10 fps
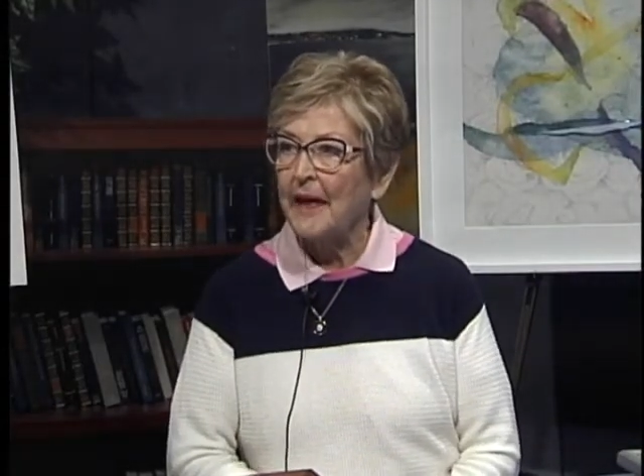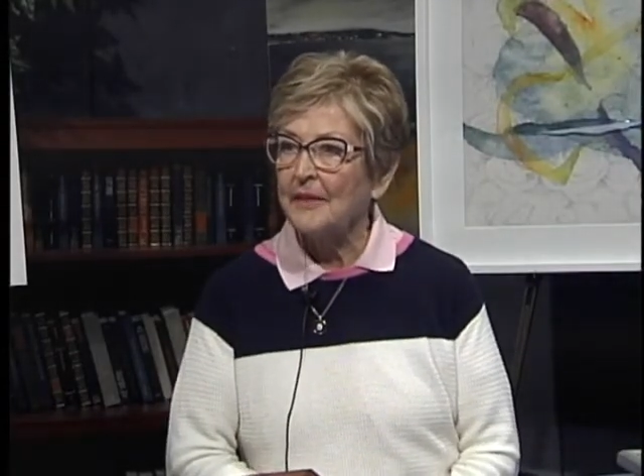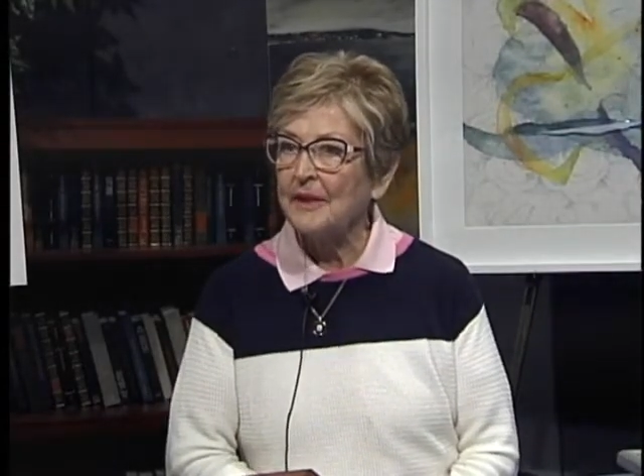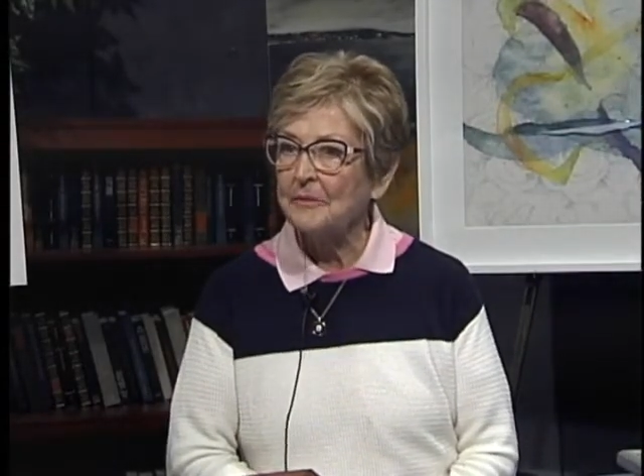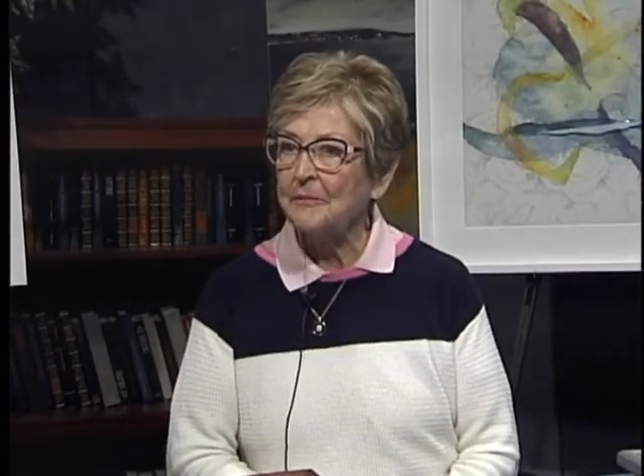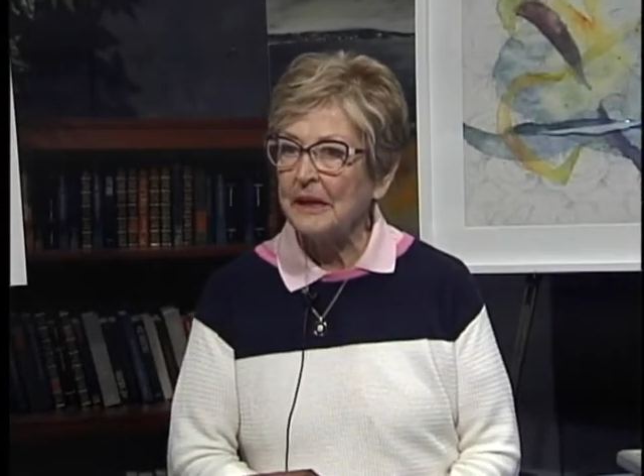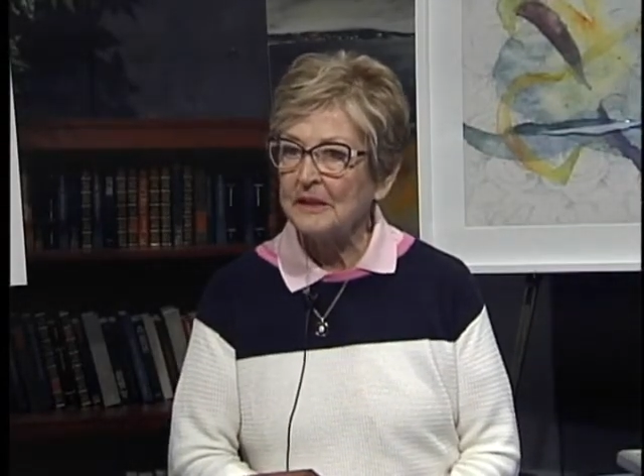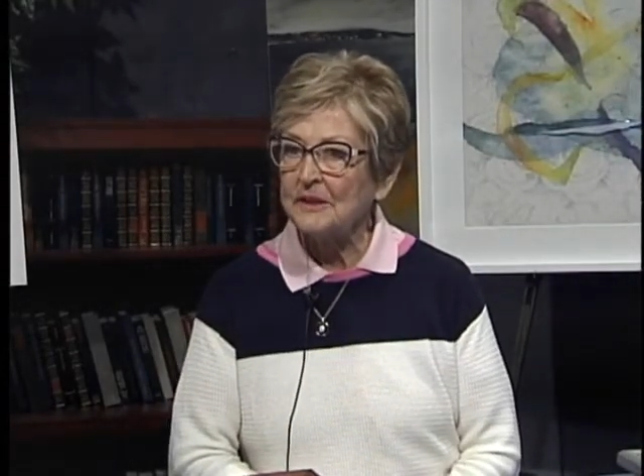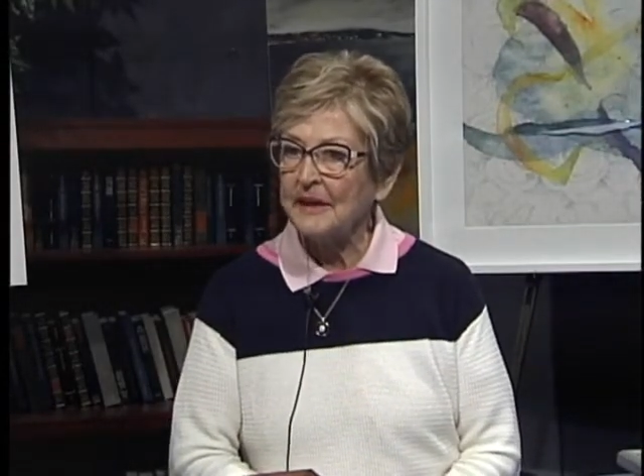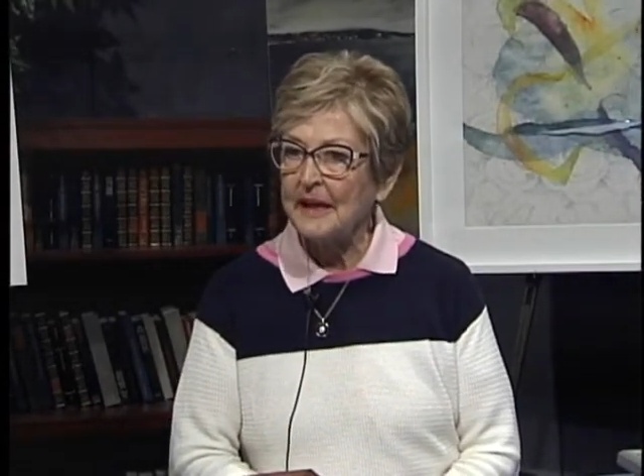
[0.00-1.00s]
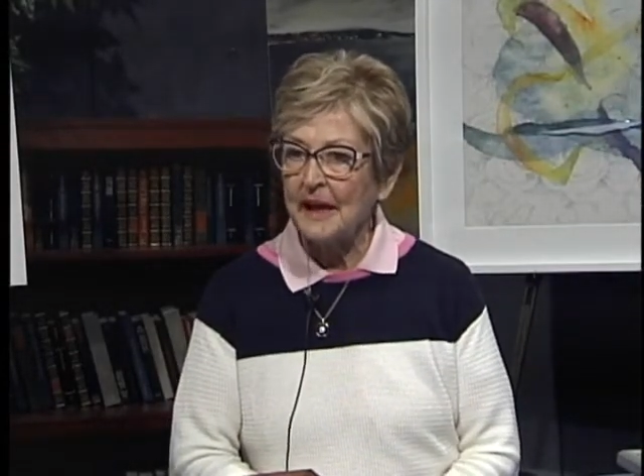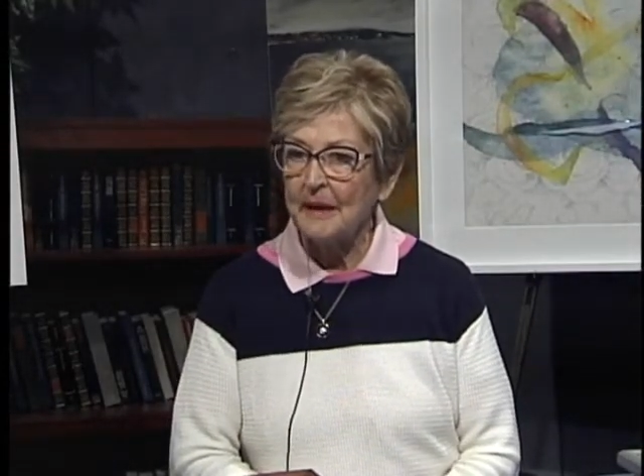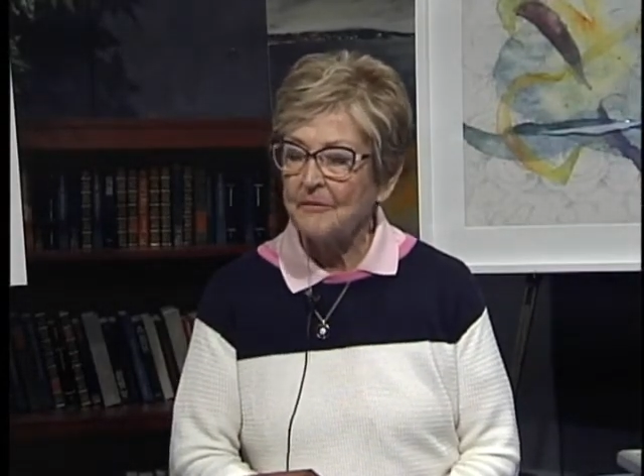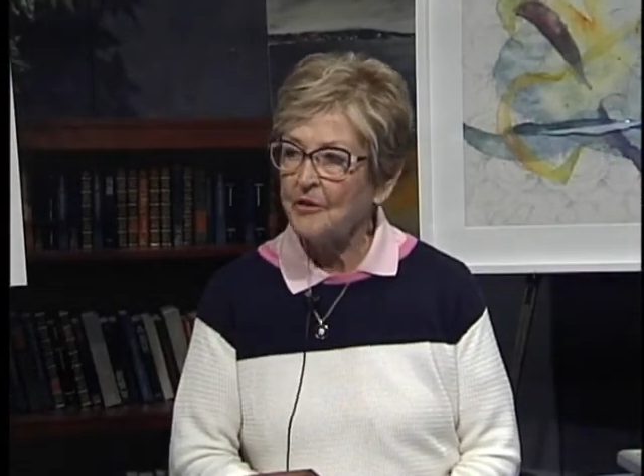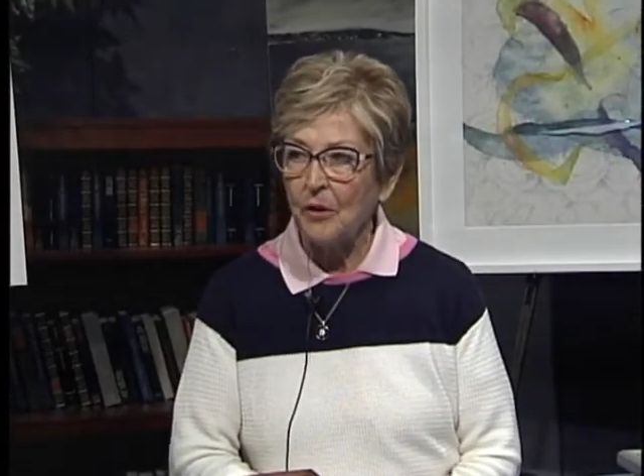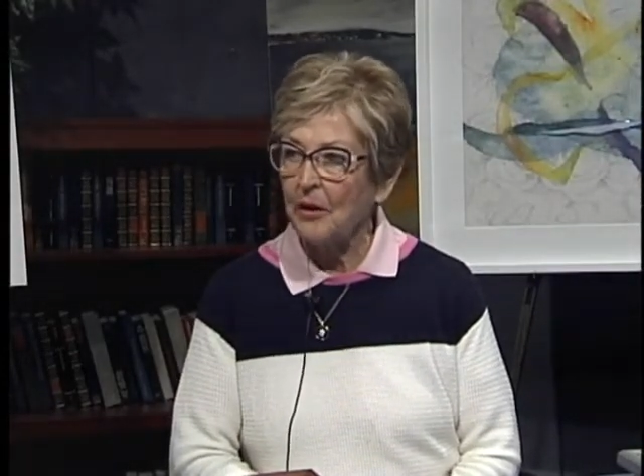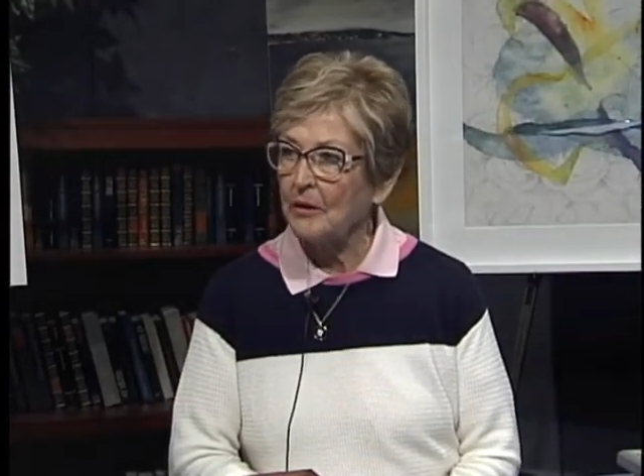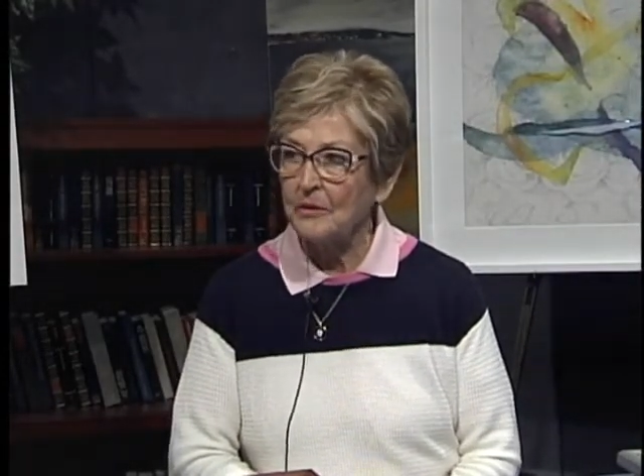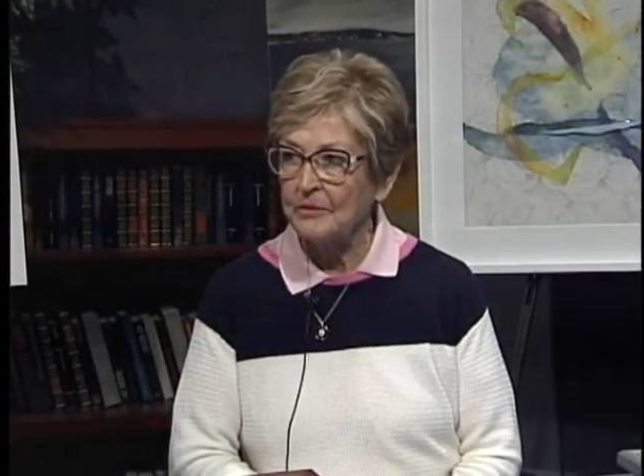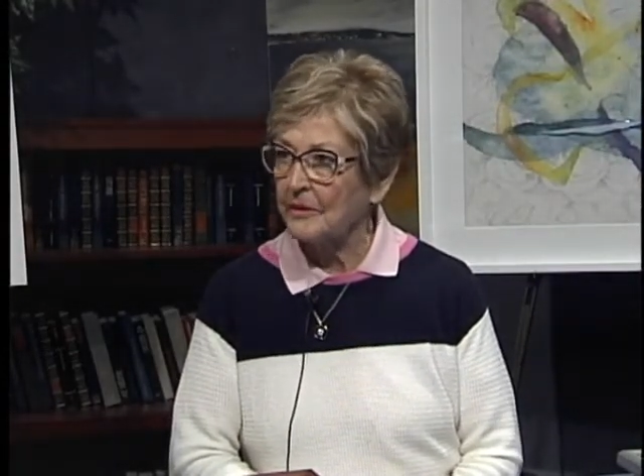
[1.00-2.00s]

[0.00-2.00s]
They came from all over,